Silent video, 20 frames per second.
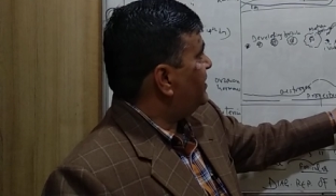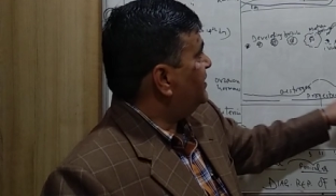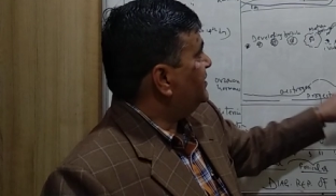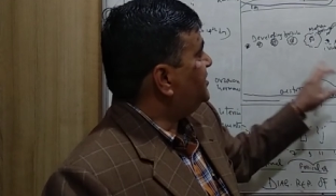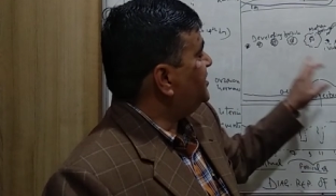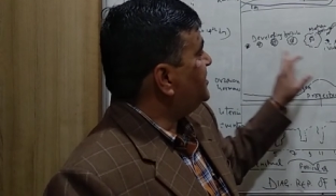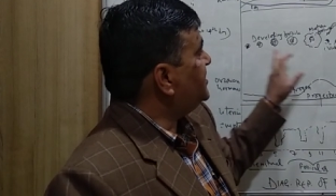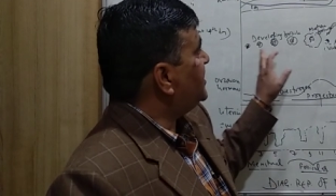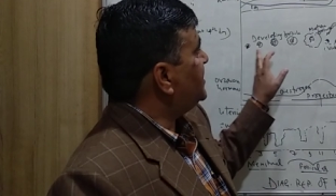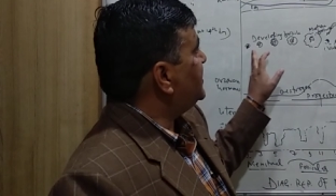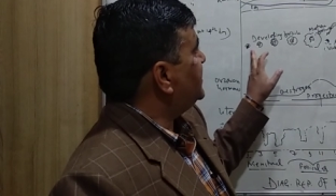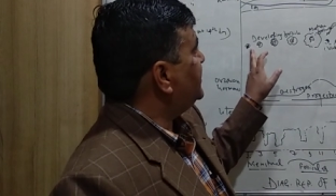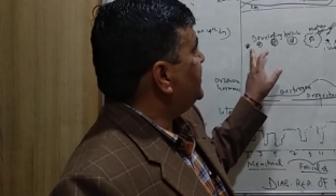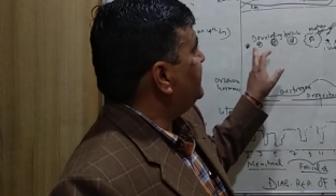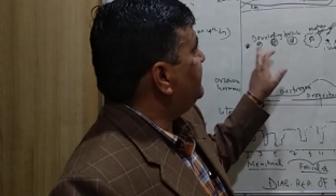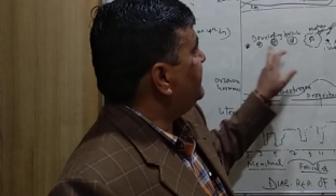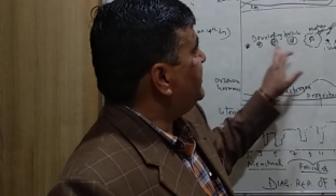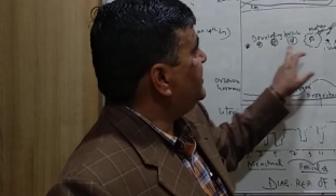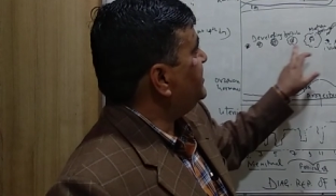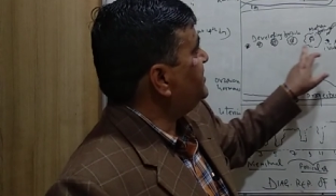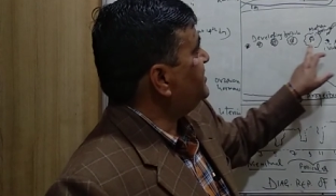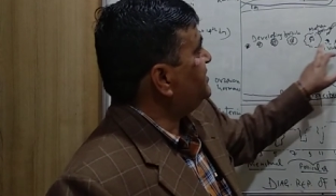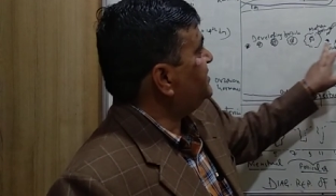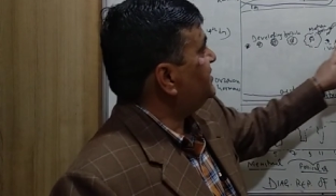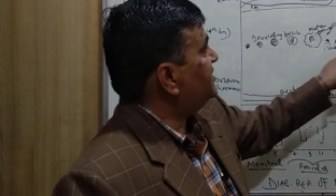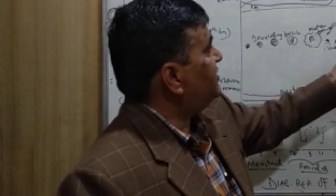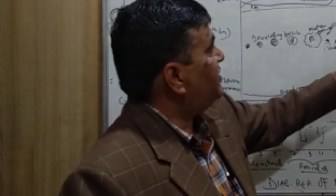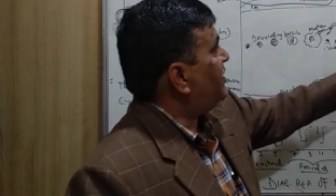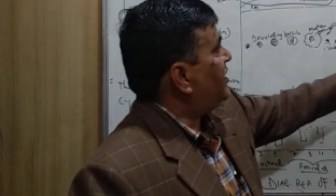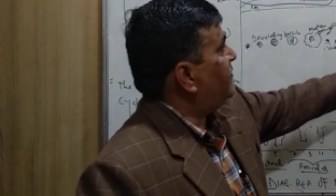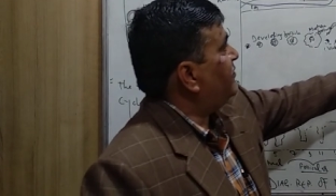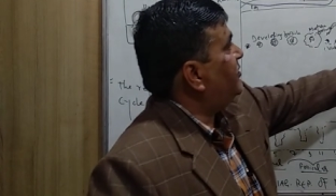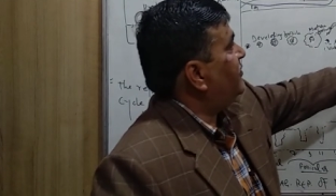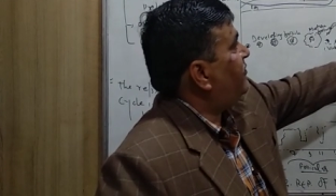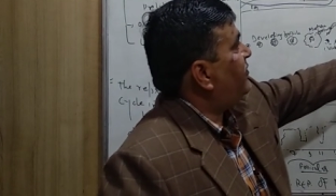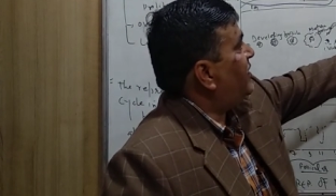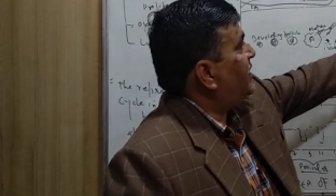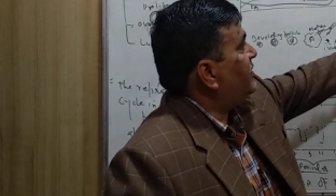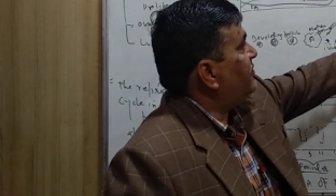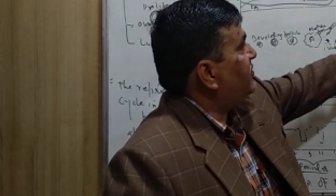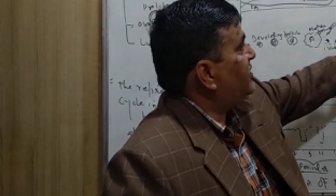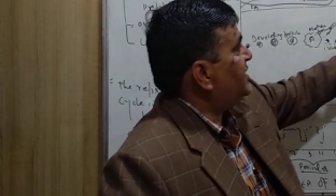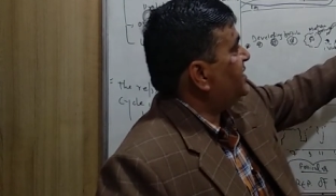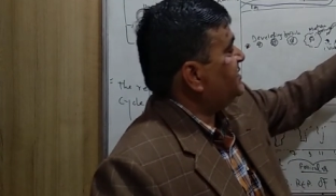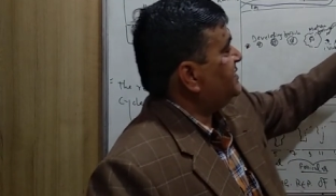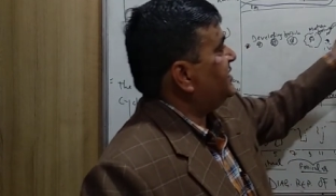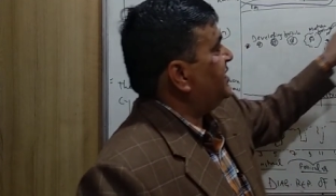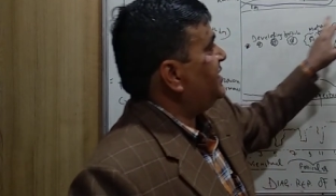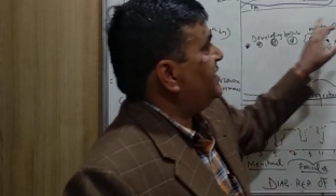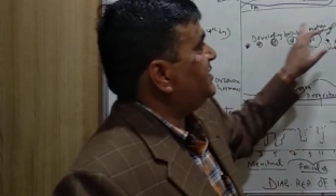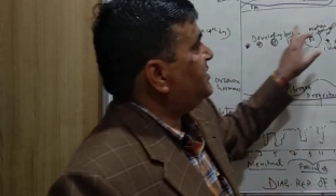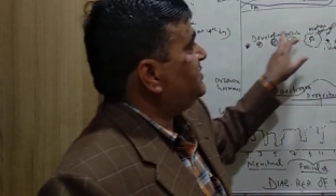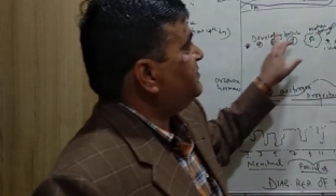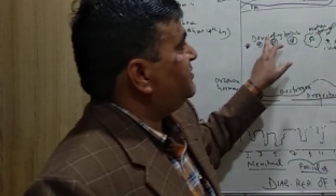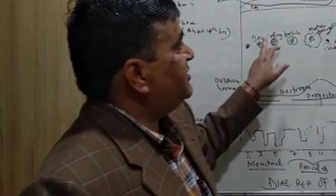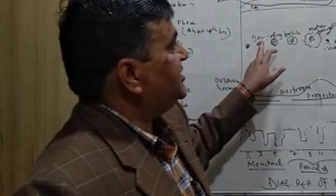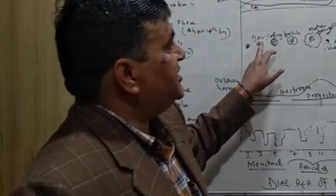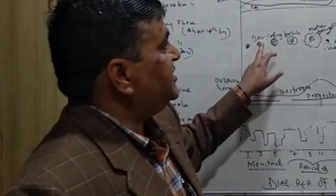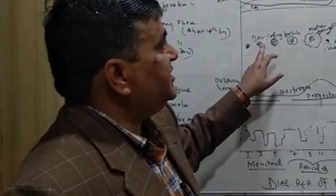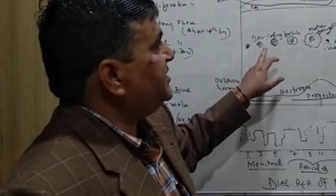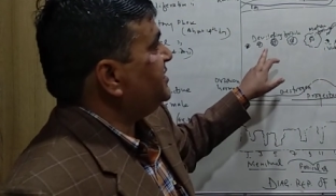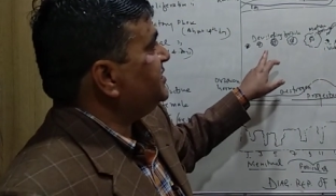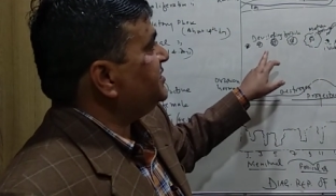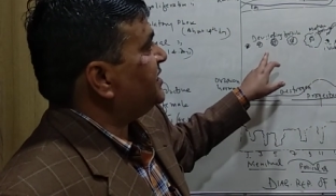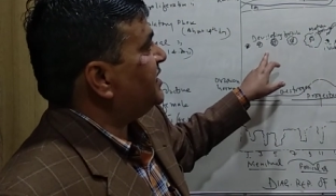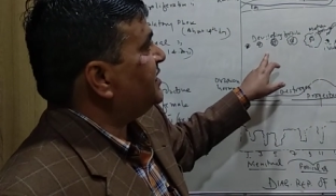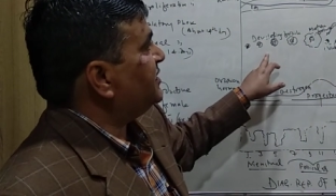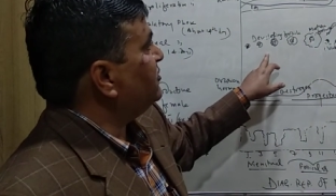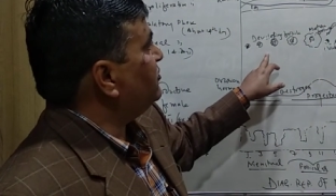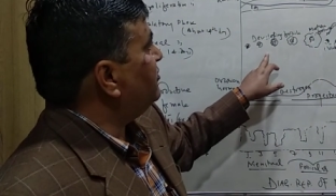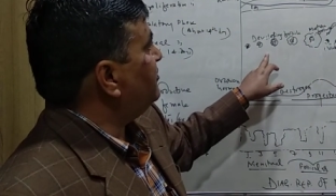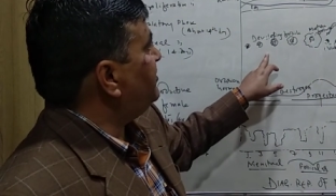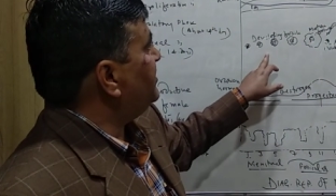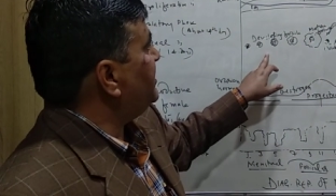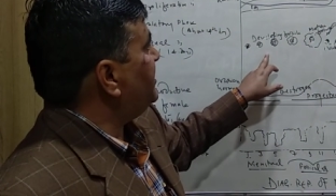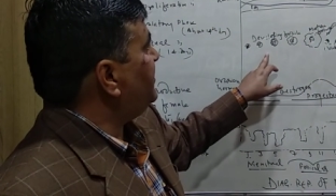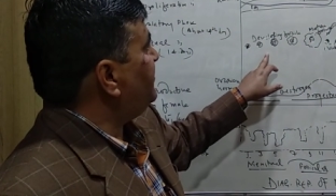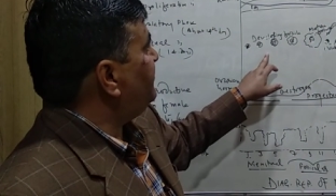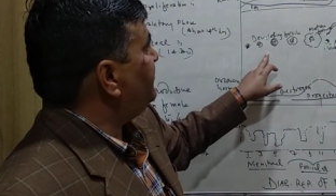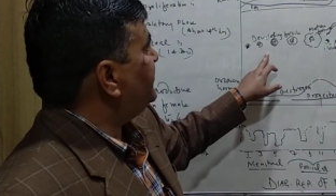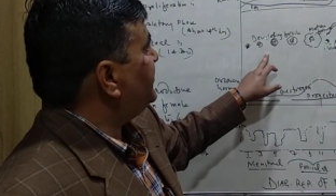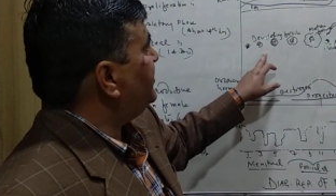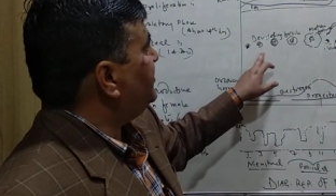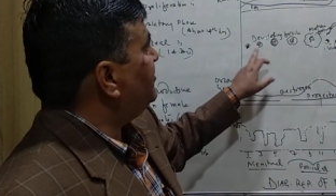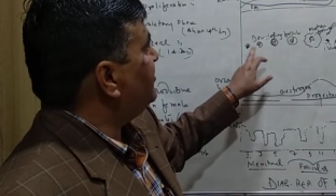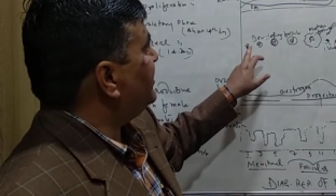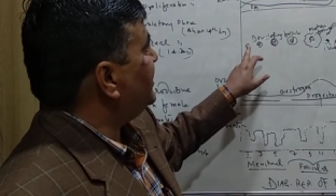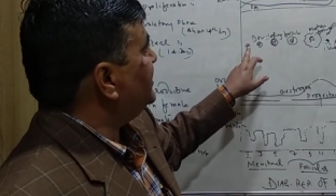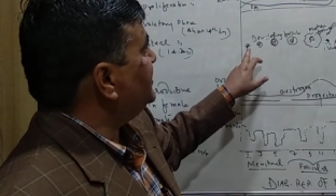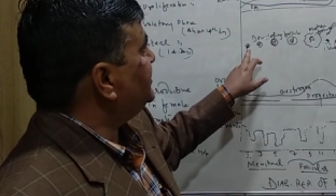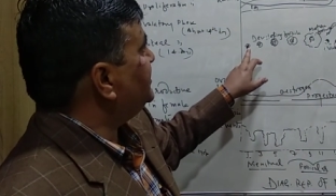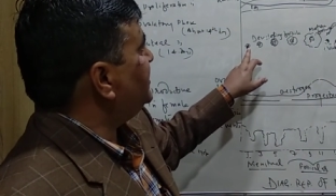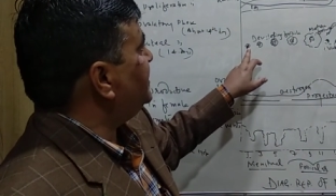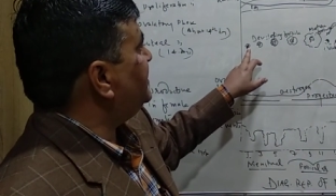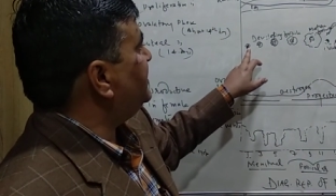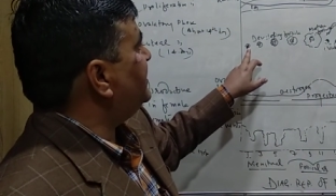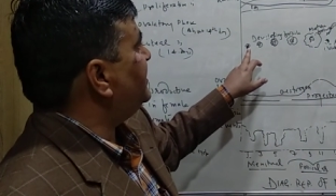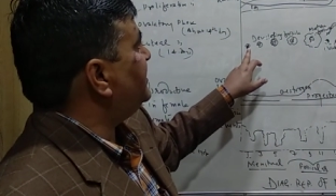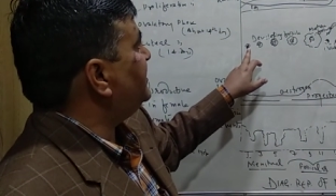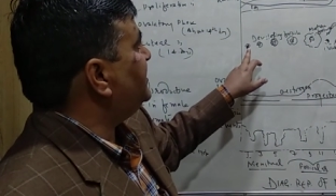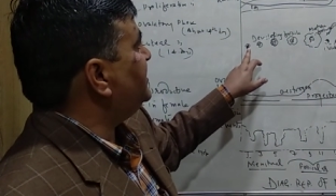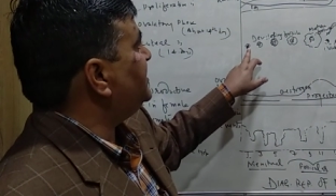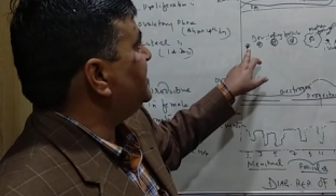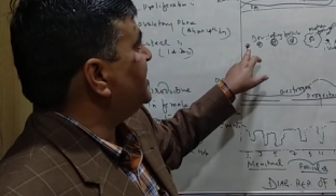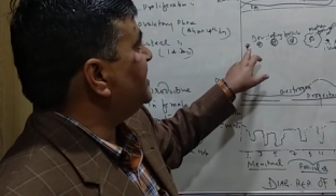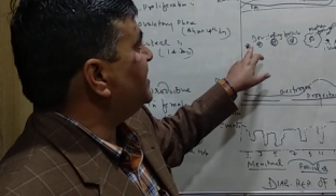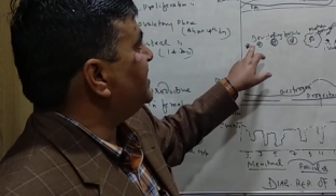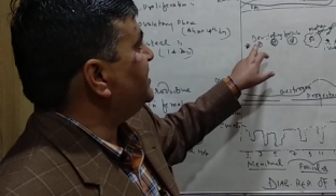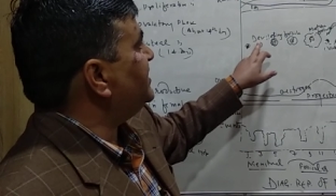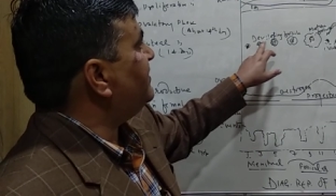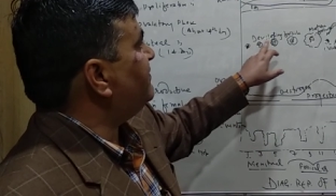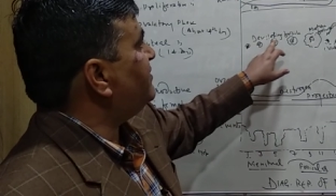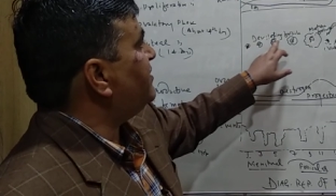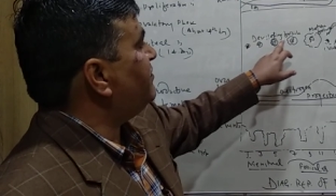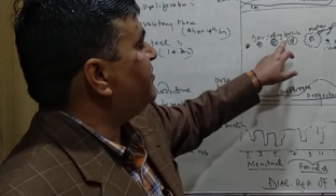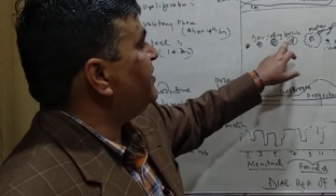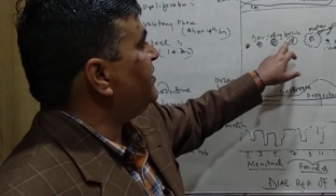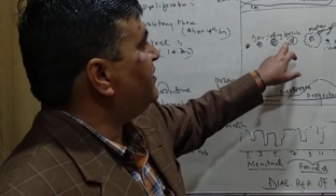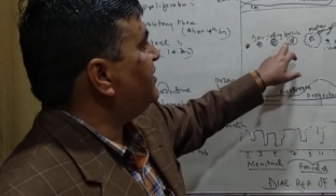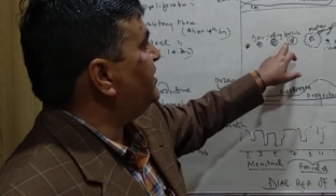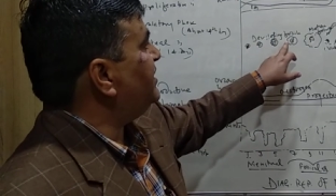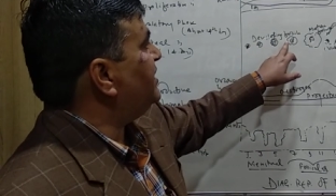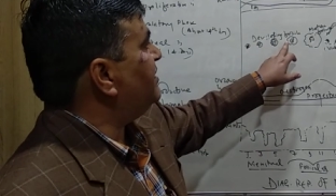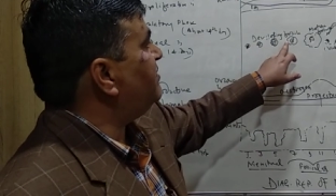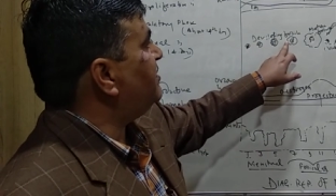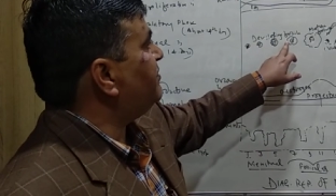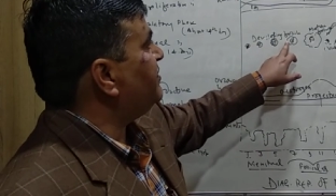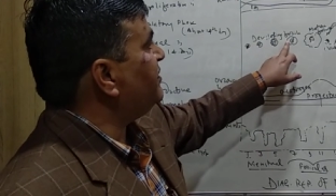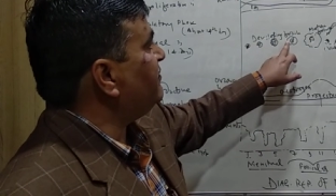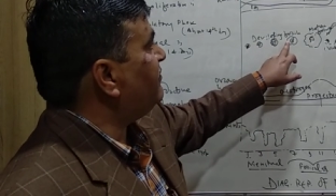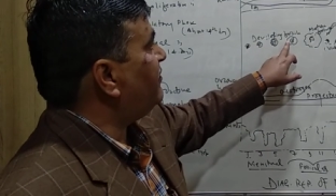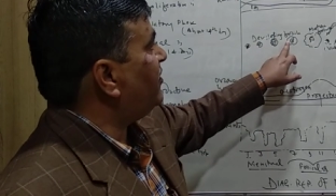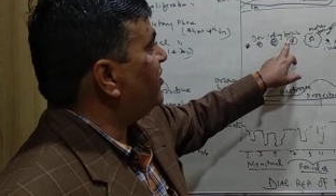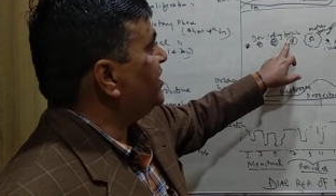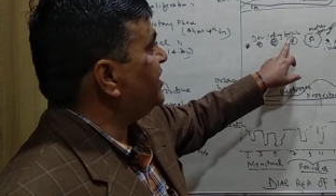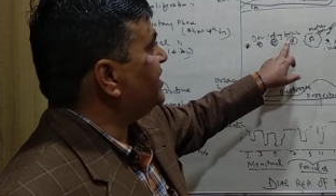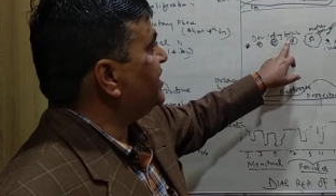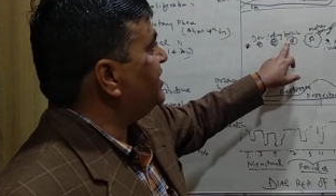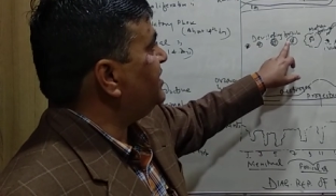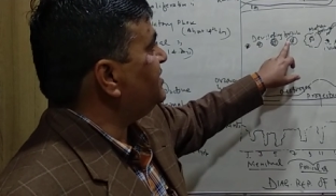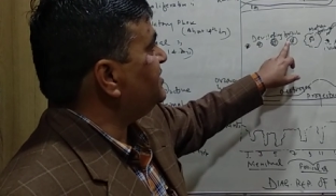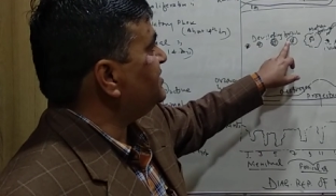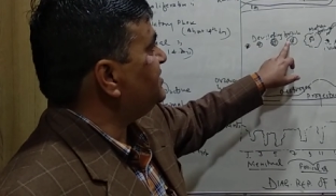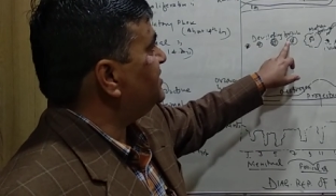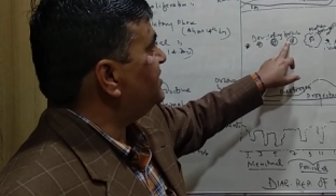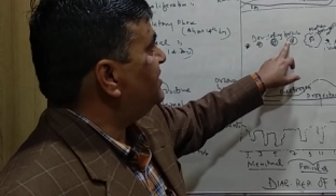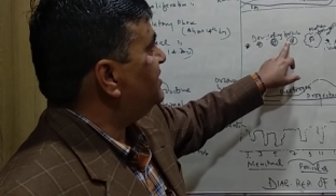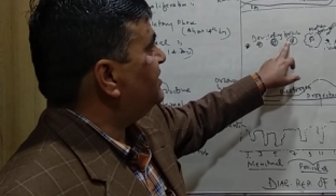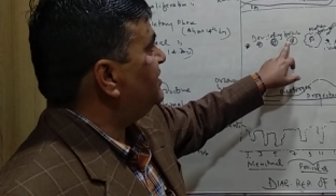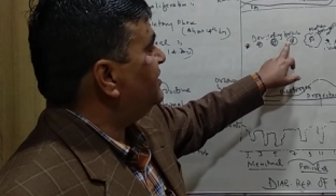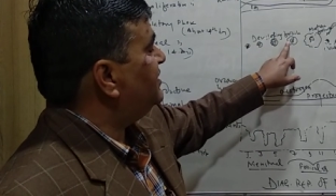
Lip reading: These are the events of the follicular cells present inside the ovary. You can see here, these are the developing follicles.